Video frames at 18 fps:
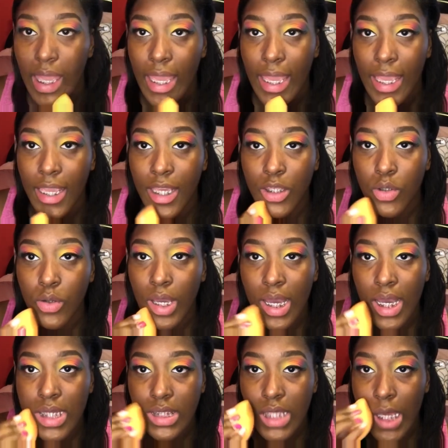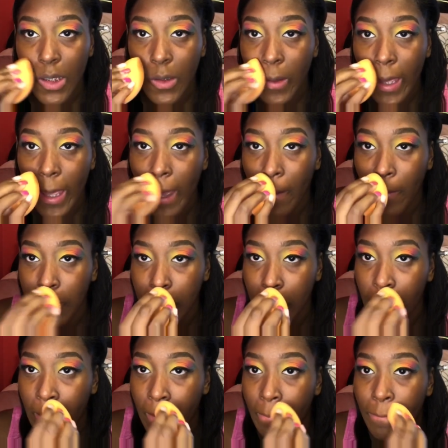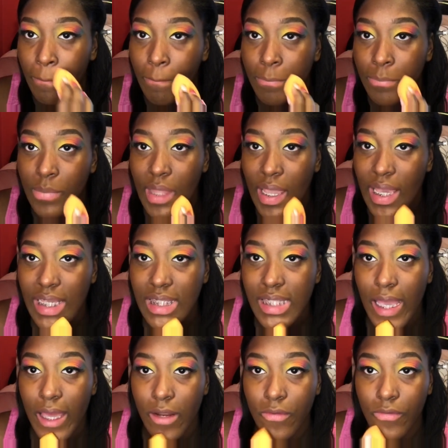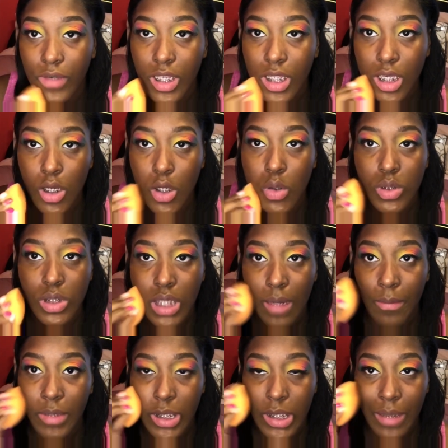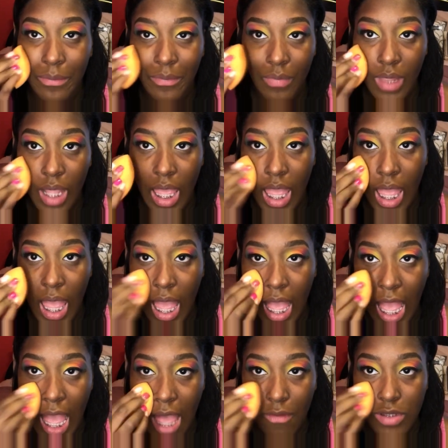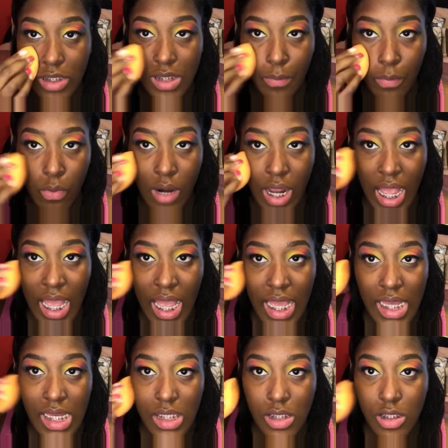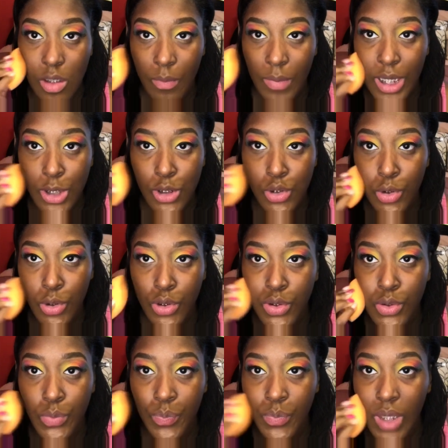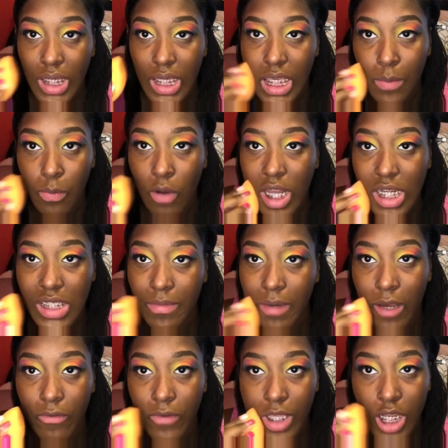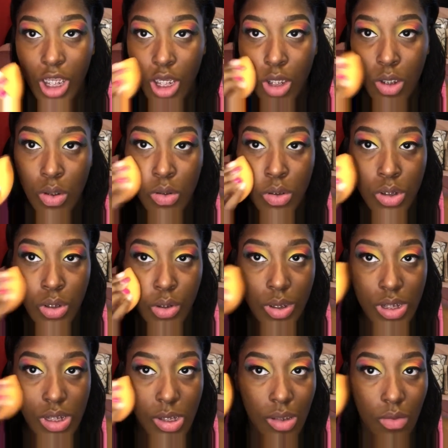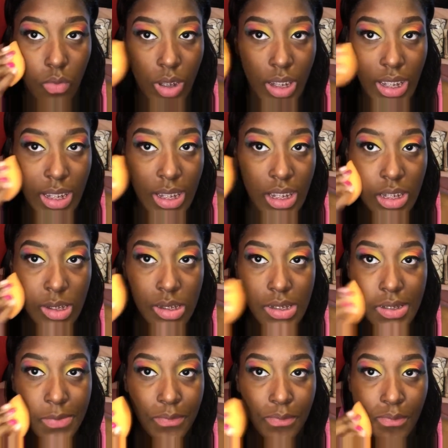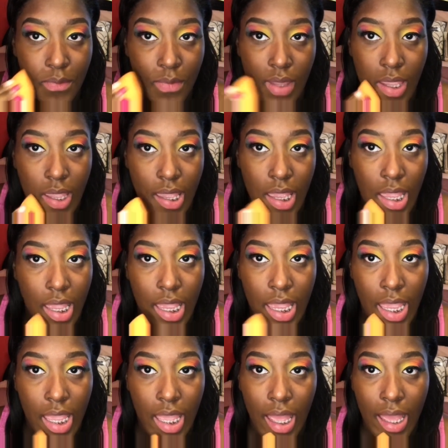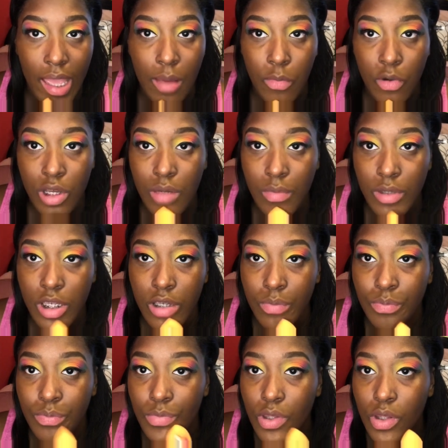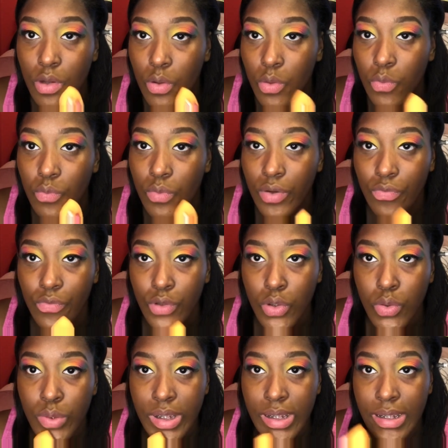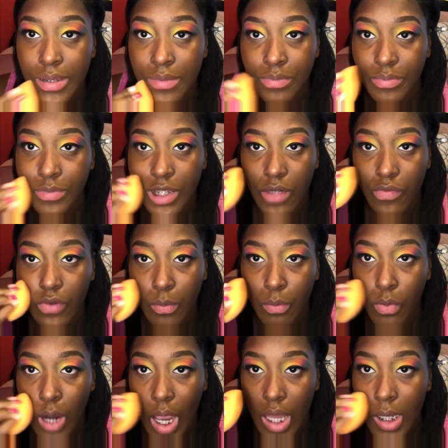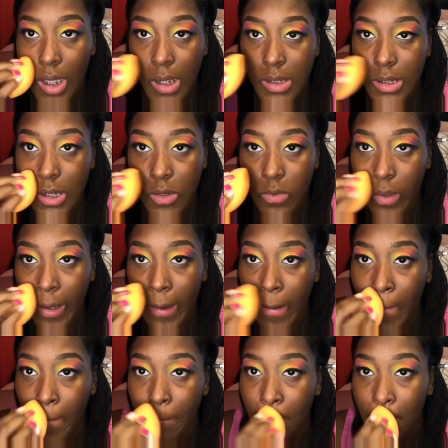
And you guys, I do have some exciting videos coming up. I have a surprise, so make sure you keep watching my videos so you can see what it is. And I am going to be reviewing different products as well.